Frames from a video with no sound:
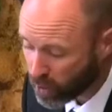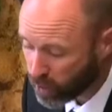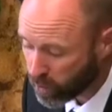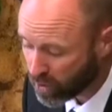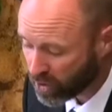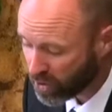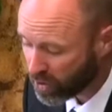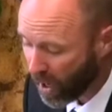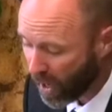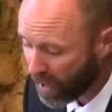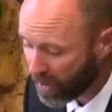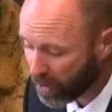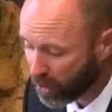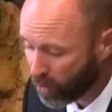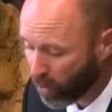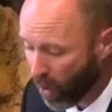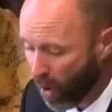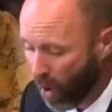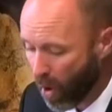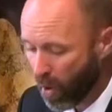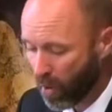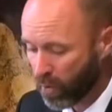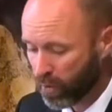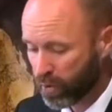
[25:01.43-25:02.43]
was not a
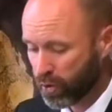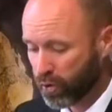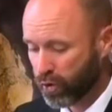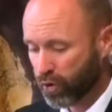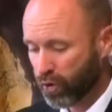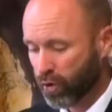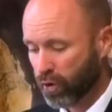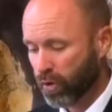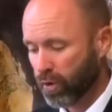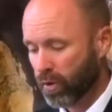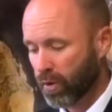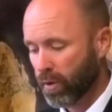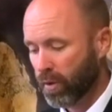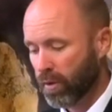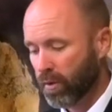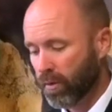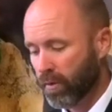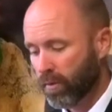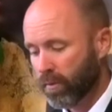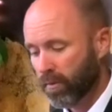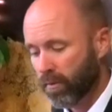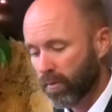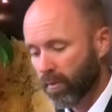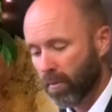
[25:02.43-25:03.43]
cross,
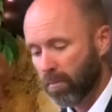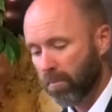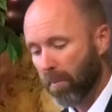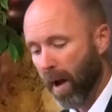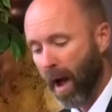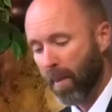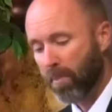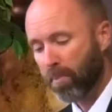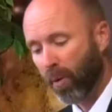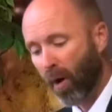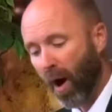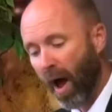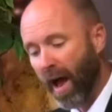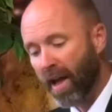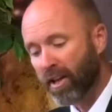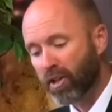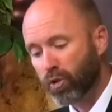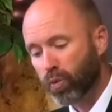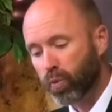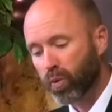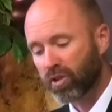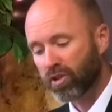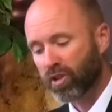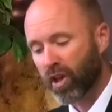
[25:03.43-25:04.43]
my
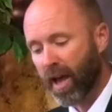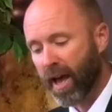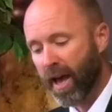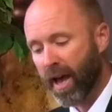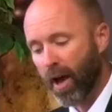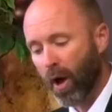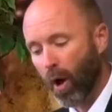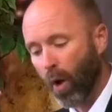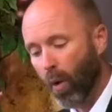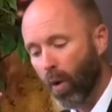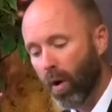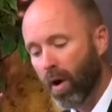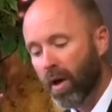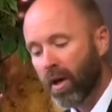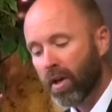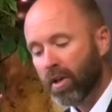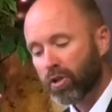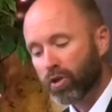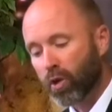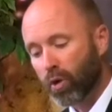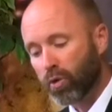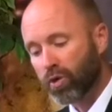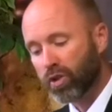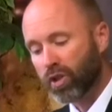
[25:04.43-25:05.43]
price was hell,
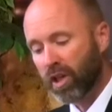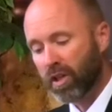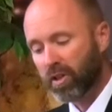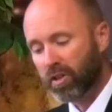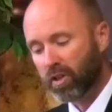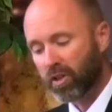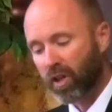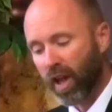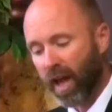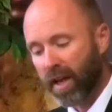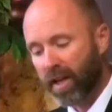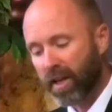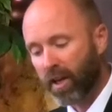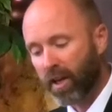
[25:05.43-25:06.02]
so Jesus had to